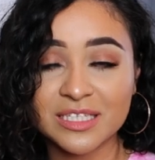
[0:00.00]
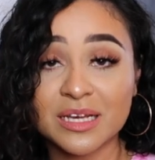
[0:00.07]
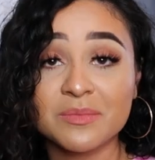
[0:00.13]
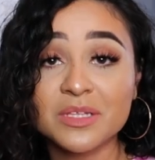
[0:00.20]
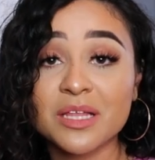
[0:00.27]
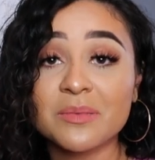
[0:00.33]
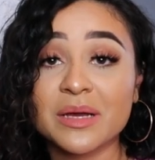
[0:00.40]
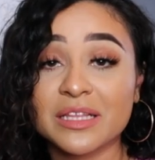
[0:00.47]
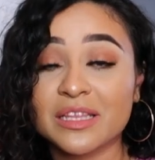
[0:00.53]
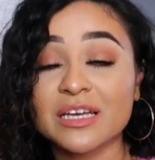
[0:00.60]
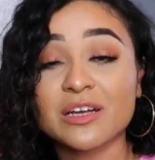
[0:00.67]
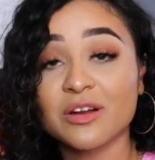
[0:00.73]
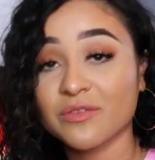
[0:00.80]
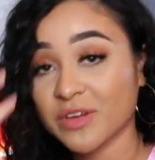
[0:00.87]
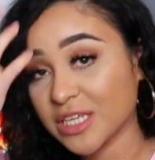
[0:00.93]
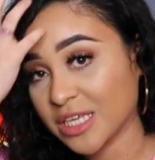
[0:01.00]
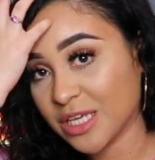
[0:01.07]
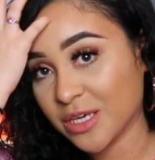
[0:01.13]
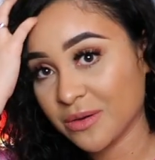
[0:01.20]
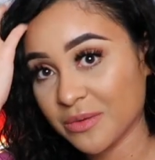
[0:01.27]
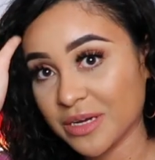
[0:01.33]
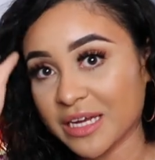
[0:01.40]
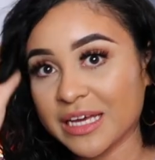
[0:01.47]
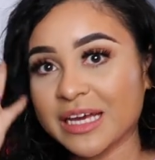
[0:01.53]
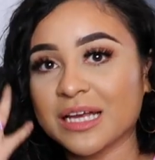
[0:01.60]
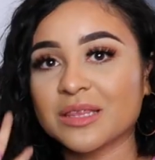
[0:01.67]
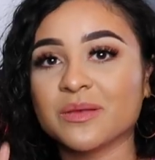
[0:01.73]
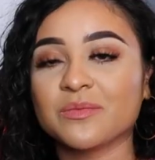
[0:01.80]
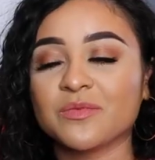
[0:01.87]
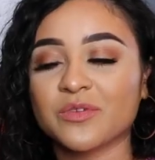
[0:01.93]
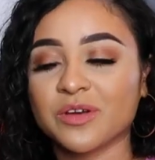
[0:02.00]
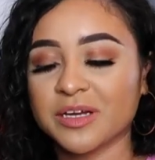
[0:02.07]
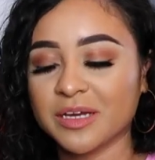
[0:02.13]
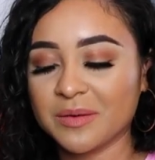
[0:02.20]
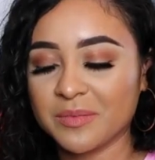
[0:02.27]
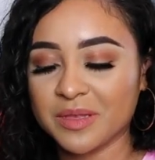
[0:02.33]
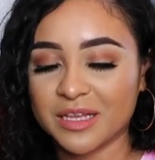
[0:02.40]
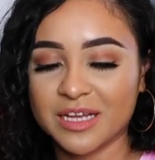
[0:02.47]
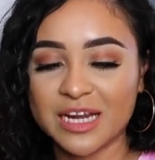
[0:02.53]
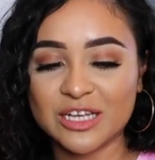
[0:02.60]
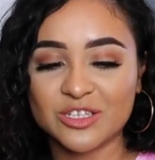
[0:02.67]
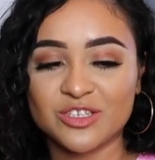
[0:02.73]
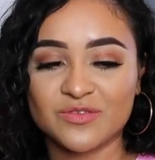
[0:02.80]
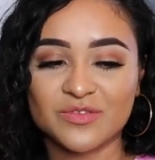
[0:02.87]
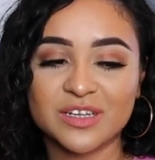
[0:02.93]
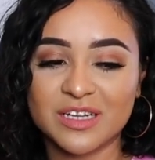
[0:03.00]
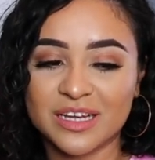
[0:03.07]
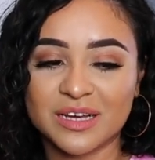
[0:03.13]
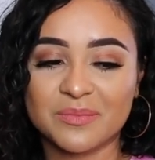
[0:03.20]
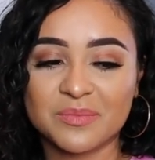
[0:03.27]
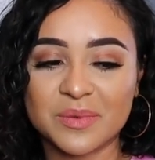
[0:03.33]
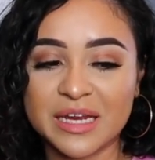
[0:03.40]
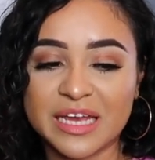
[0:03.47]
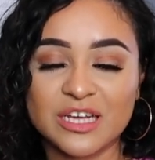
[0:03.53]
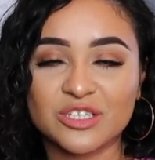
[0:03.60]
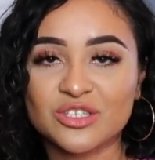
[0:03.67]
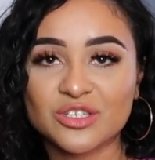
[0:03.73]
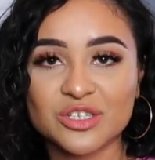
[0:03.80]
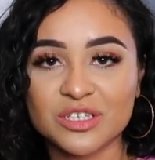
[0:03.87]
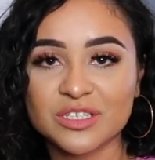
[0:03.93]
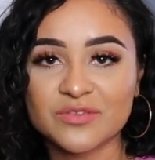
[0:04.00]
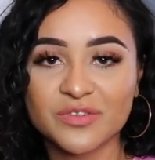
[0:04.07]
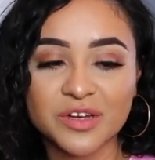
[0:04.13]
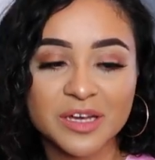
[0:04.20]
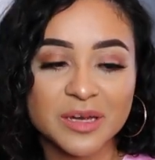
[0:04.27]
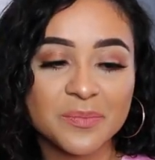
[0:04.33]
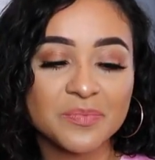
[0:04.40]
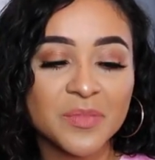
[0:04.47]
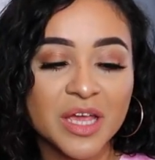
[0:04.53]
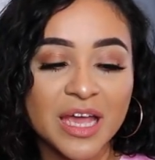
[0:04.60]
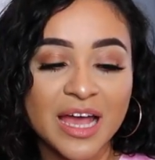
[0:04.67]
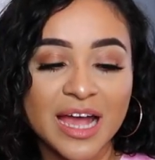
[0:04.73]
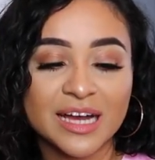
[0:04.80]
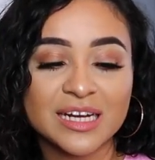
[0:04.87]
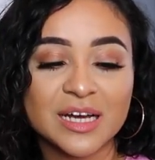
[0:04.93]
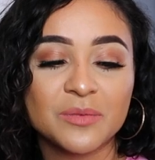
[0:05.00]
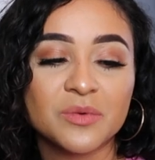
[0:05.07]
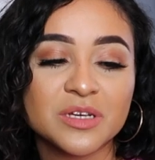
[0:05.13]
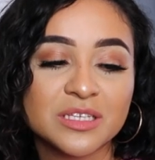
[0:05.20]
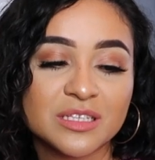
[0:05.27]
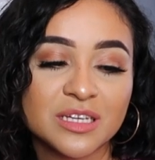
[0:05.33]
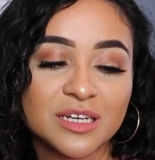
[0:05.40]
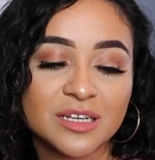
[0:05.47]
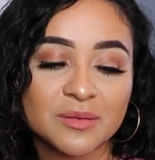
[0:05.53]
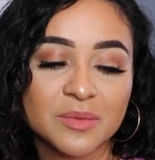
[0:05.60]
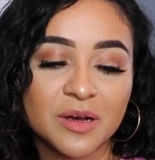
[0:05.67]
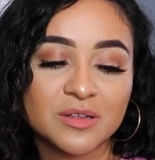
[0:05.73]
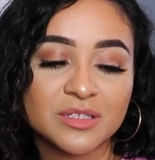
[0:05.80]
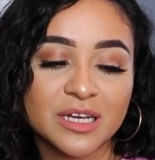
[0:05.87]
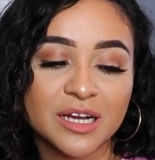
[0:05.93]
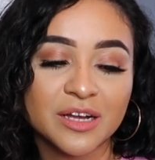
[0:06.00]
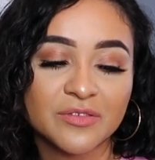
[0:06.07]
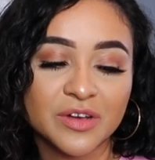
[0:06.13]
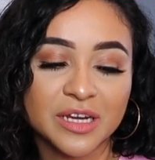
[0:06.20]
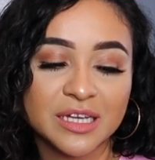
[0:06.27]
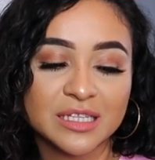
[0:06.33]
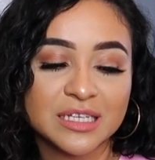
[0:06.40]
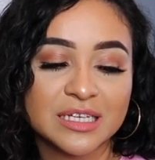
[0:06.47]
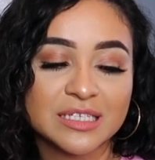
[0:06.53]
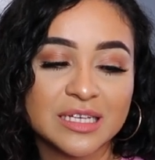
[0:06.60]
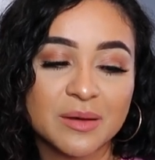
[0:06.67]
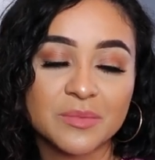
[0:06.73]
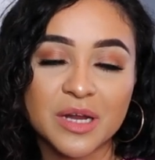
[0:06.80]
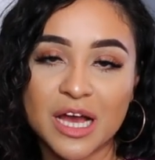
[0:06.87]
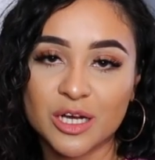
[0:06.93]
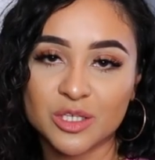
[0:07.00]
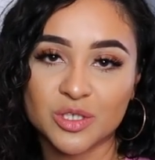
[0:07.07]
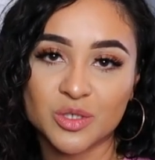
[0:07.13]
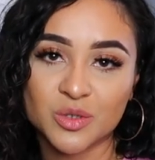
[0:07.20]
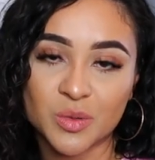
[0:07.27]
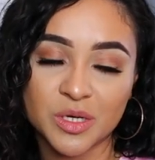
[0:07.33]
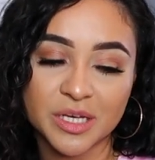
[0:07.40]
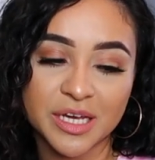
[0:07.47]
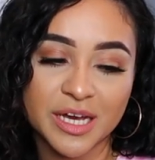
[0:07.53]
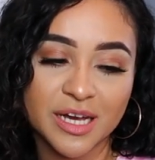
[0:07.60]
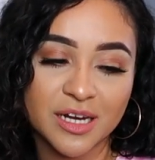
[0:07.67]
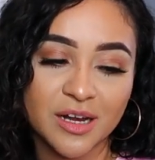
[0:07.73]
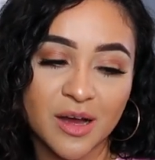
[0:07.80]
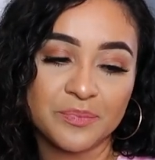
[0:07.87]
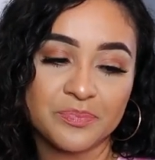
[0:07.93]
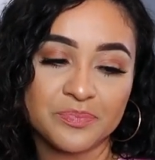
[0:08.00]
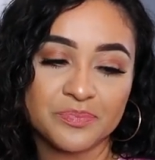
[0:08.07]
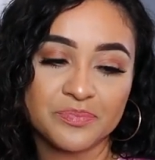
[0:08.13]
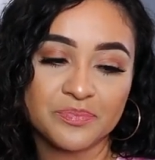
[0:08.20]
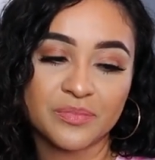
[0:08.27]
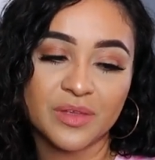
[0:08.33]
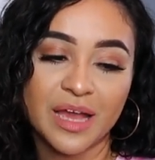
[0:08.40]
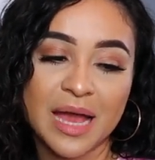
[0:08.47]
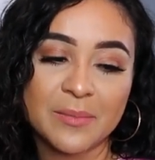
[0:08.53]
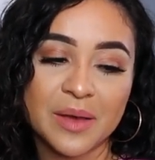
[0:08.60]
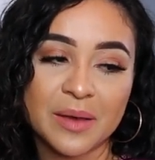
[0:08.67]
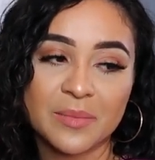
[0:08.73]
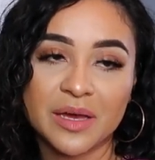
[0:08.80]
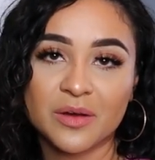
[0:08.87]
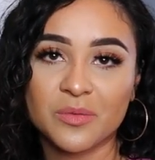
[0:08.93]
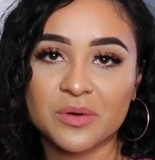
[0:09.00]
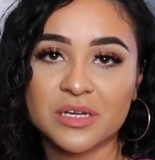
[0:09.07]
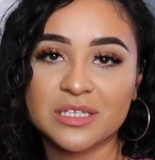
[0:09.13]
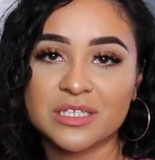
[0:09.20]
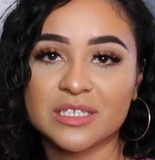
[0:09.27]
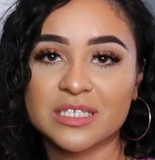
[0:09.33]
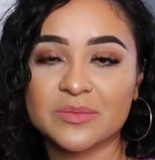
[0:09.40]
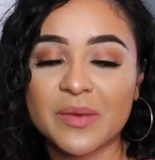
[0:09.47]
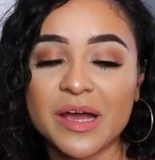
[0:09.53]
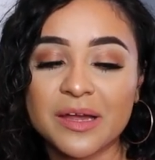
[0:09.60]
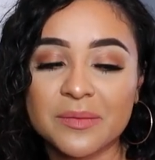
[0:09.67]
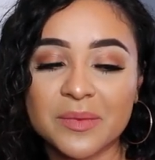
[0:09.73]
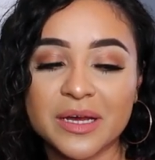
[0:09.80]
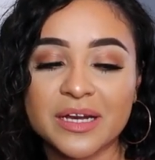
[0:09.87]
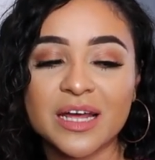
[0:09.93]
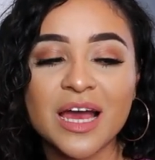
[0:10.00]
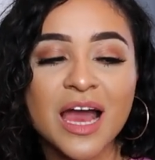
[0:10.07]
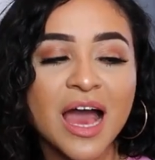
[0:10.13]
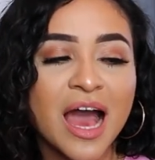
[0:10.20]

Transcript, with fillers: some of them I think are really cute and I get them for him and then I just really like plain shirts for him and I was thinking about decorating these I'm not sure yet I might make one into Spider-Man